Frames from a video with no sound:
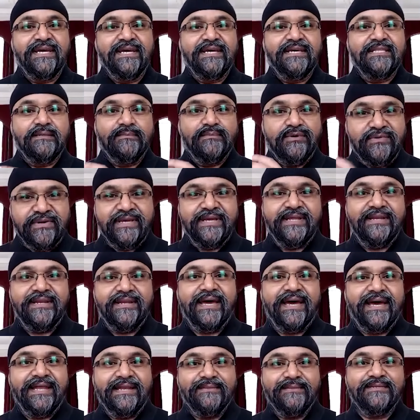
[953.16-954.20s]
the marine
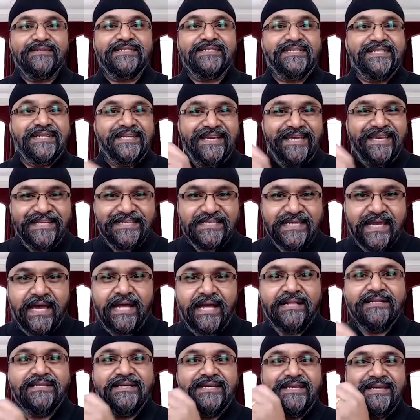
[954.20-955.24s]
animals still eat
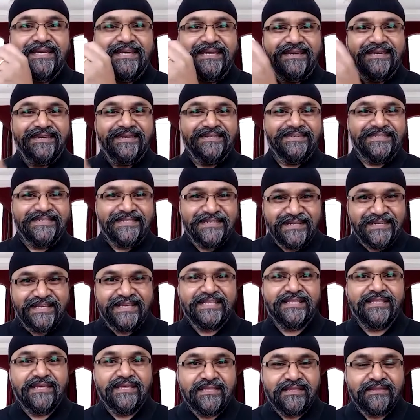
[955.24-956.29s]
algae, still
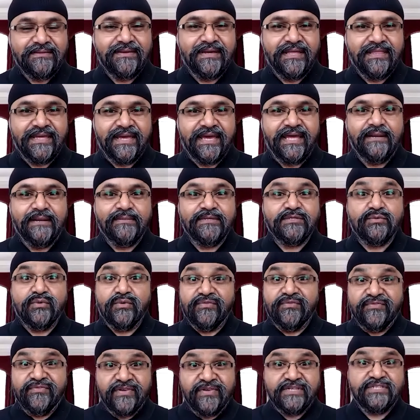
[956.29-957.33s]
eat the other, other elements or
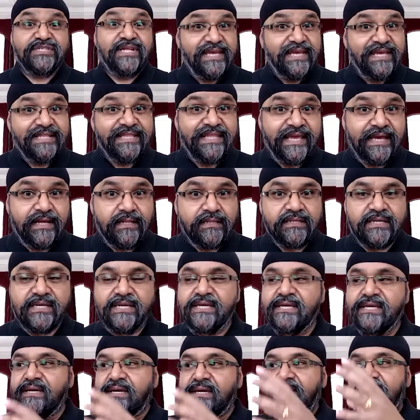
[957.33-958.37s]
fish that eat the
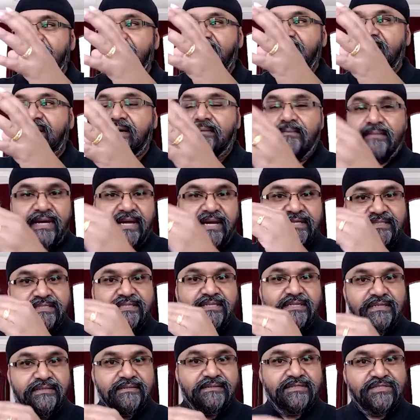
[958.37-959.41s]
algae um, as
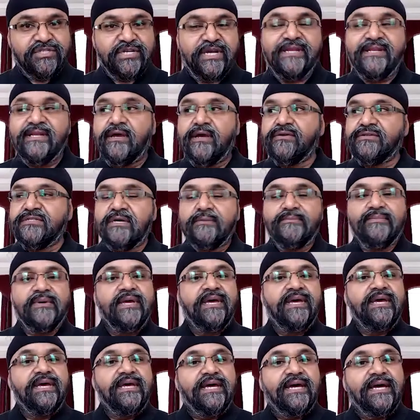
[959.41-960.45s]
the chain goes up.
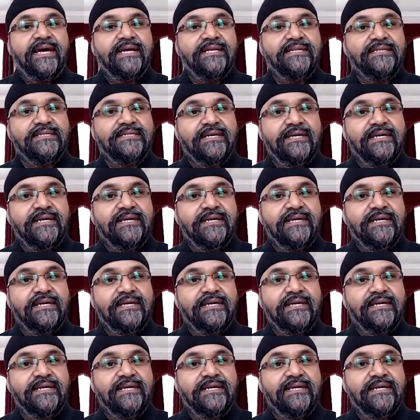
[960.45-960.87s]
And